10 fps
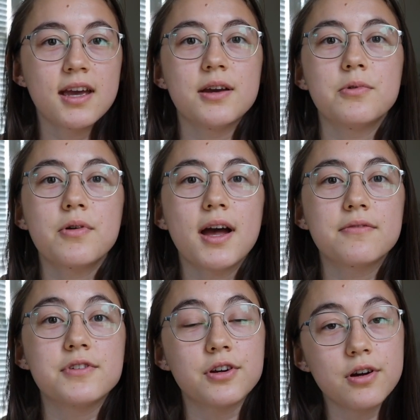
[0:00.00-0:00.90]
It won't
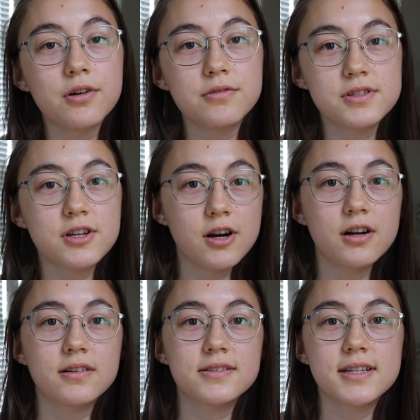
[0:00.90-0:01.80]
have your own
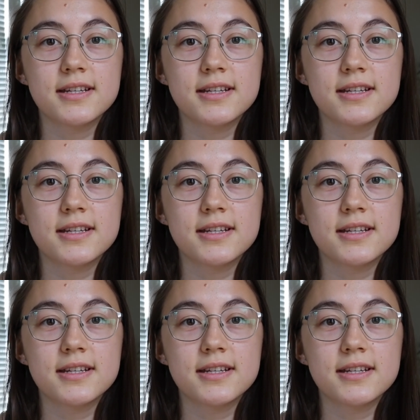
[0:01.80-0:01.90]
songs,